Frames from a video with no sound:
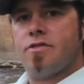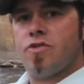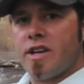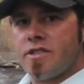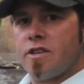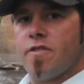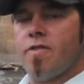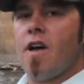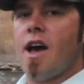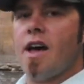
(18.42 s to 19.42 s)
dressing your
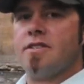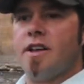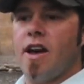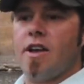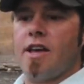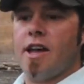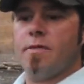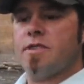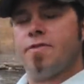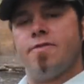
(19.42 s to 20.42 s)
flies and how to get
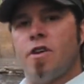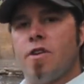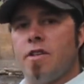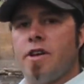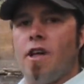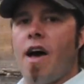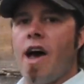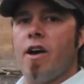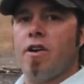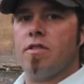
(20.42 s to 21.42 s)
them to float a little
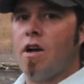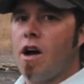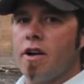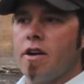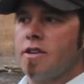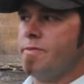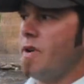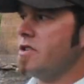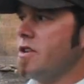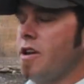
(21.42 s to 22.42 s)
higher and longer,
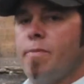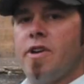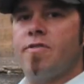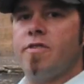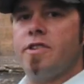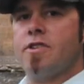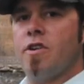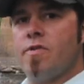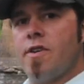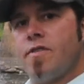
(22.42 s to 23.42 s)
especially on a big
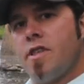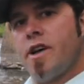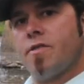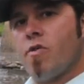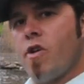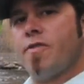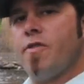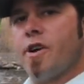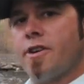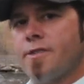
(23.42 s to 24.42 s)
freestone river like the Roaring
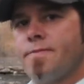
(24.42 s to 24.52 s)
Fork.